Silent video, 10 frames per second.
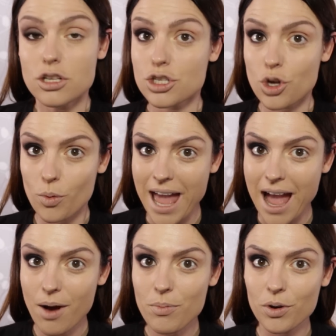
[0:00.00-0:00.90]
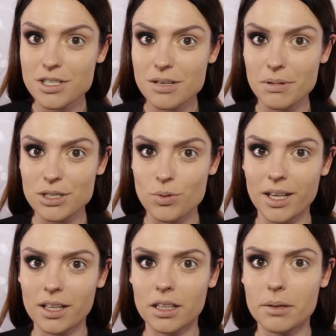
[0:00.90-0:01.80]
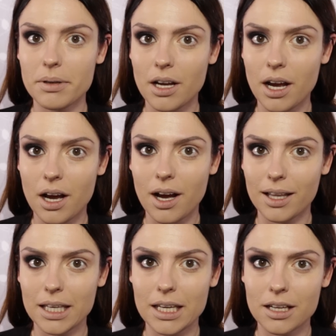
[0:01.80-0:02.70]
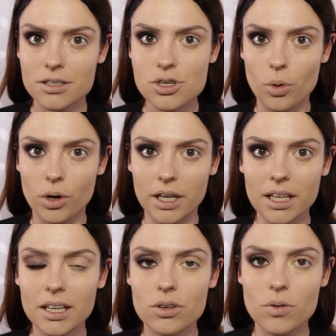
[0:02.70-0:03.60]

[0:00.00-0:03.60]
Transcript: So now I'm going to be doing a little bit highlighting contouring.